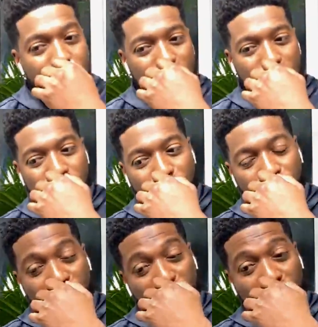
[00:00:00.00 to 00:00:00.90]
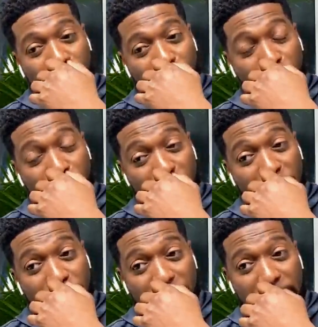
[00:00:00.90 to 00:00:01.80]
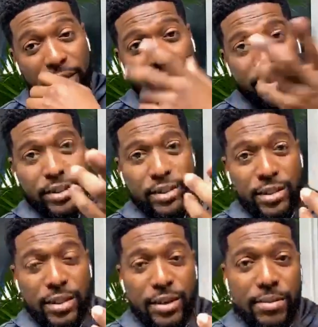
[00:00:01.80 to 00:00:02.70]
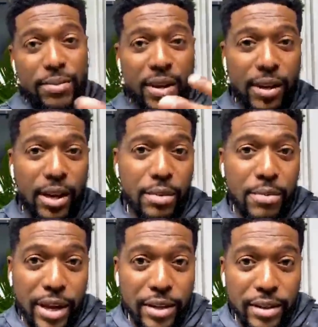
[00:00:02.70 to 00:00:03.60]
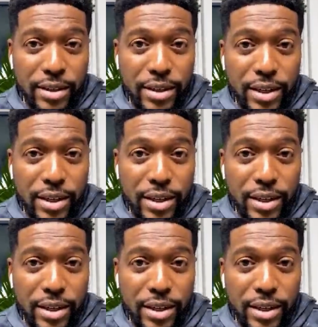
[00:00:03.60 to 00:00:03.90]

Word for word: because oh, first of all, what comes to mind is is think like a man.